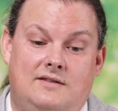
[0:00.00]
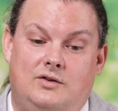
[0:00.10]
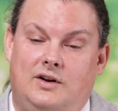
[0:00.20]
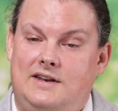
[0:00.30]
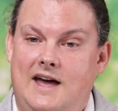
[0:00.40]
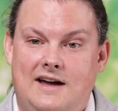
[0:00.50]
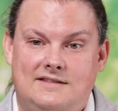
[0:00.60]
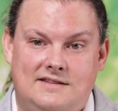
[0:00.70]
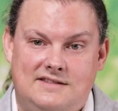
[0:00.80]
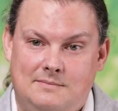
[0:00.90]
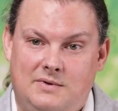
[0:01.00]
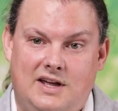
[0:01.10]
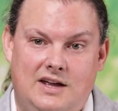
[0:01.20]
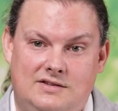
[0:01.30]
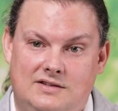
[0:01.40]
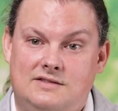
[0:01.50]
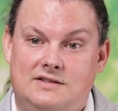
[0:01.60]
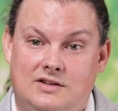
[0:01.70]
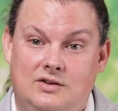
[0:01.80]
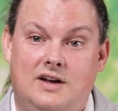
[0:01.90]
have great access implications
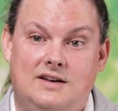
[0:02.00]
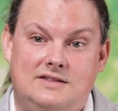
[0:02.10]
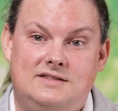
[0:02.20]
in the United